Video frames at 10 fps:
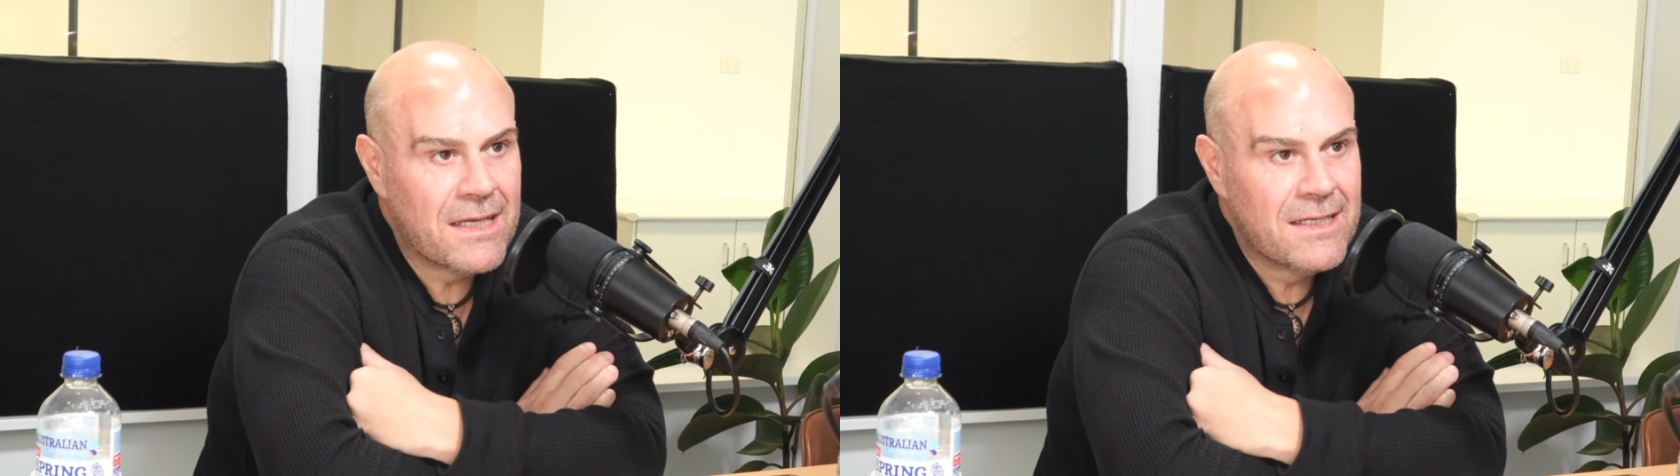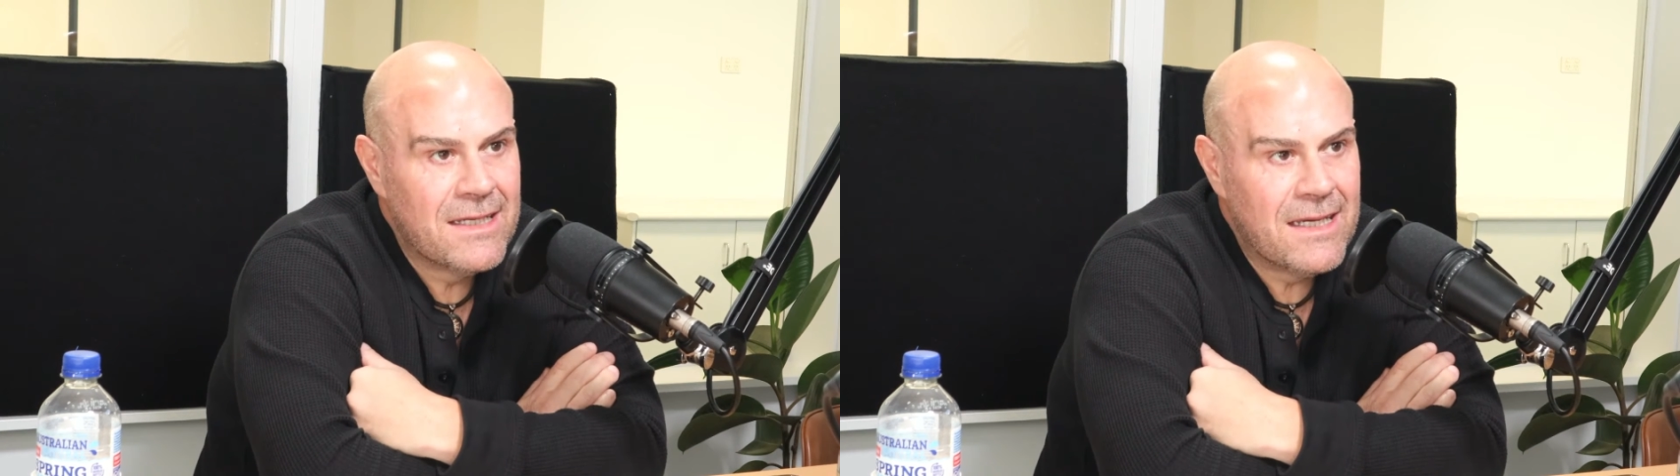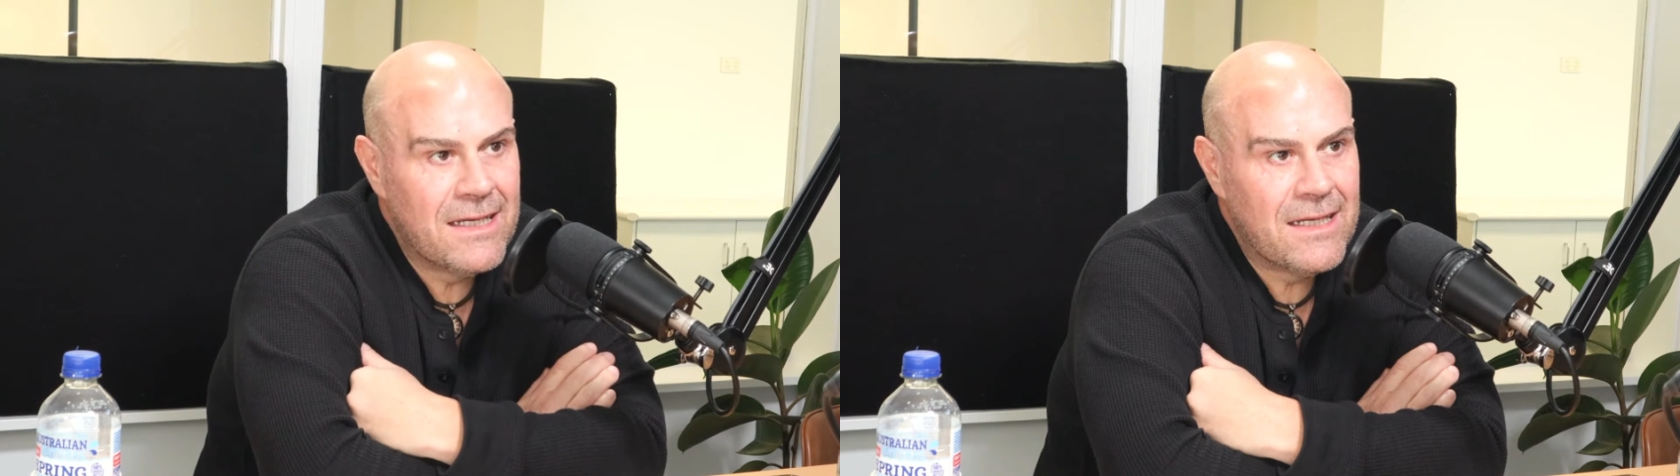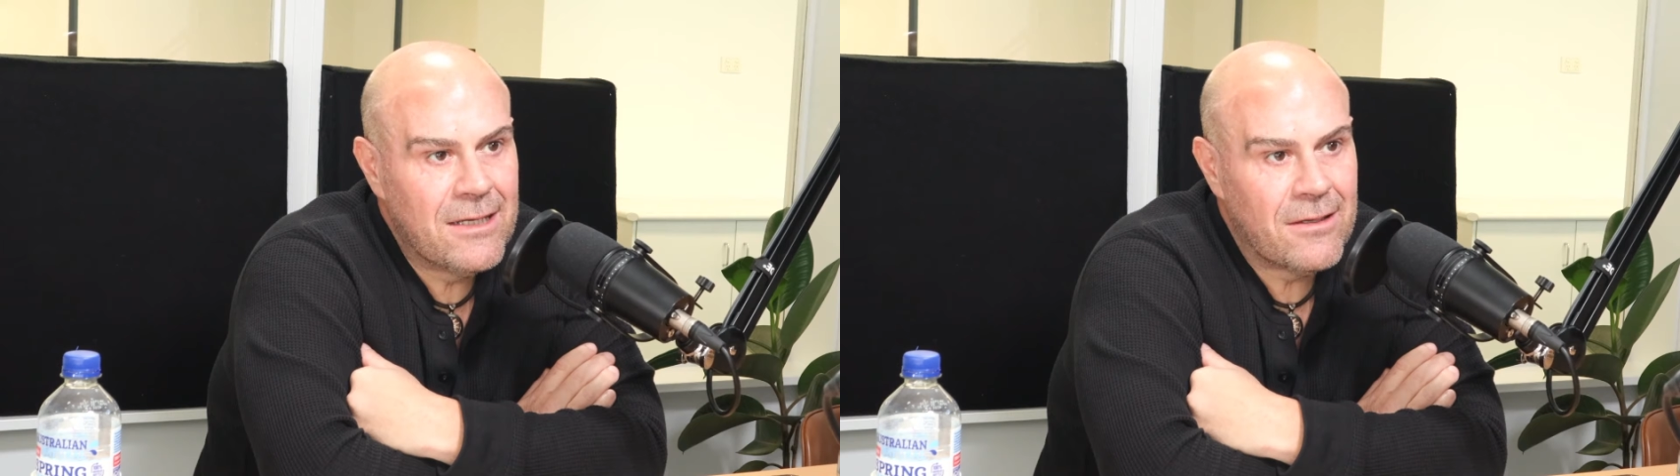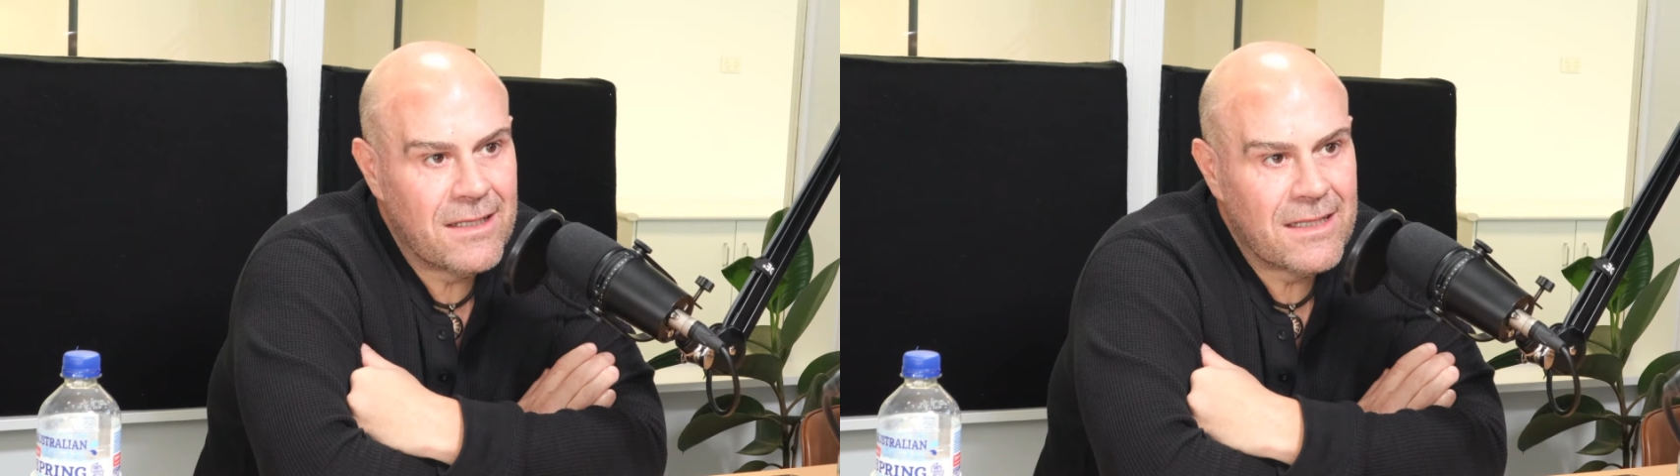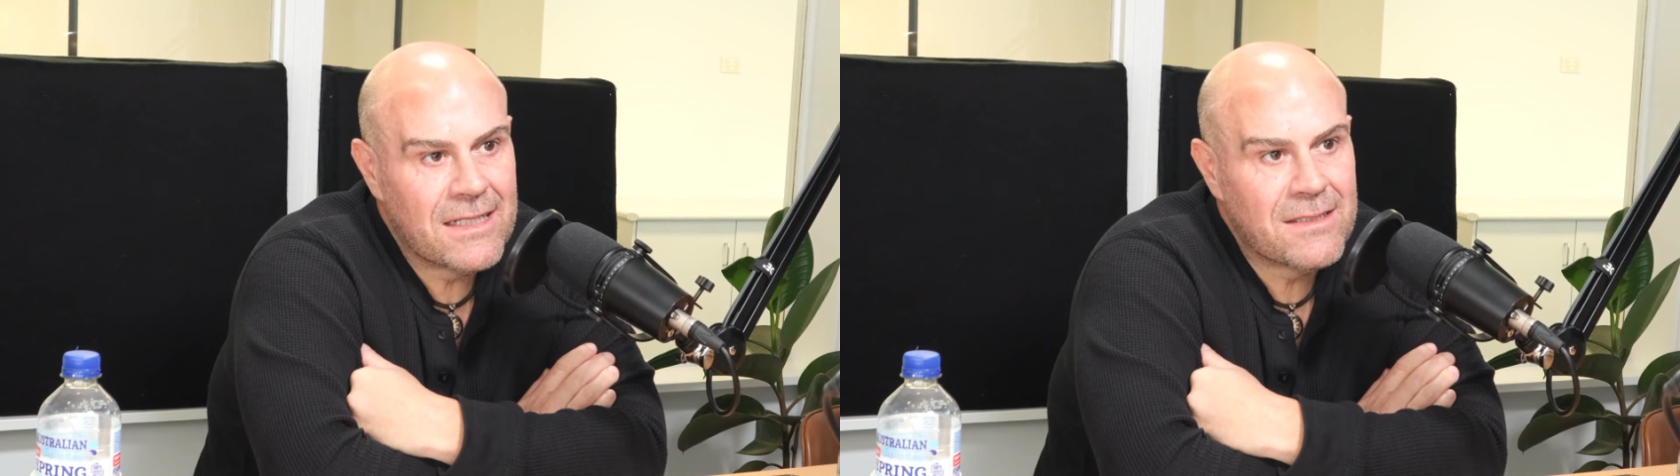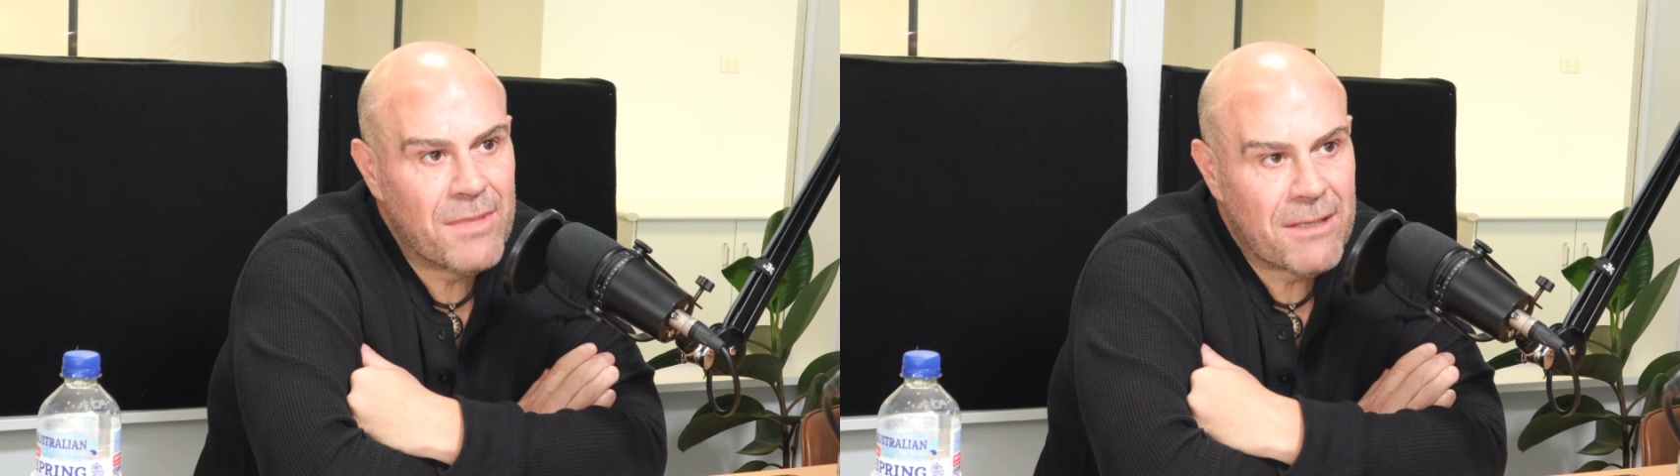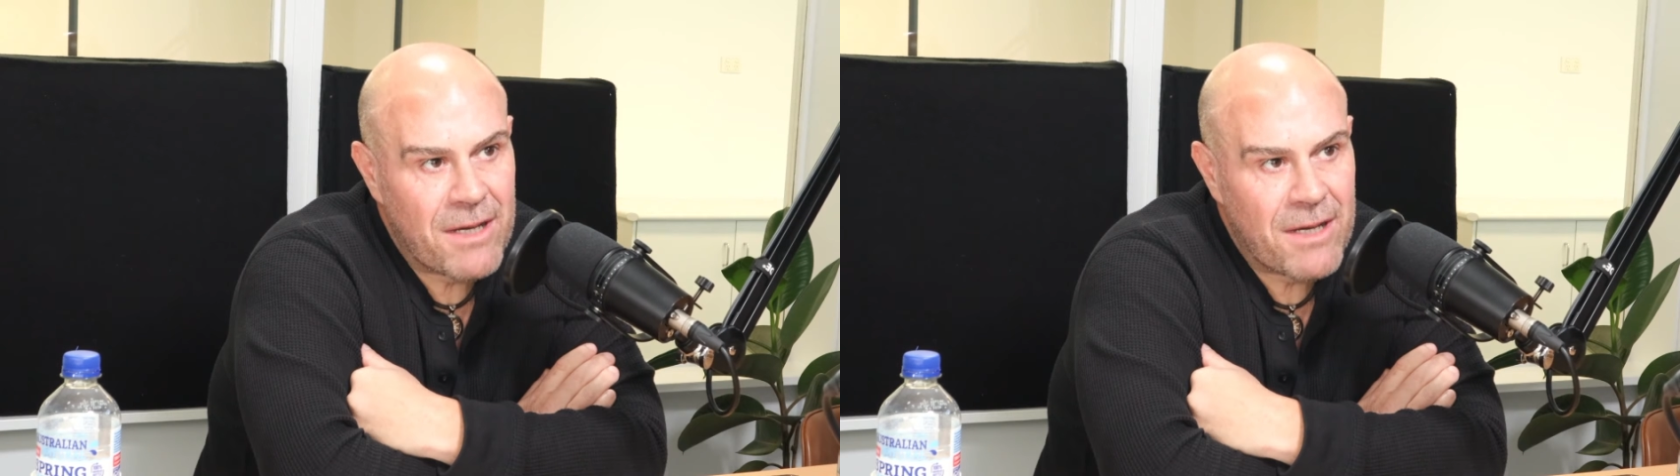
And I think that's a big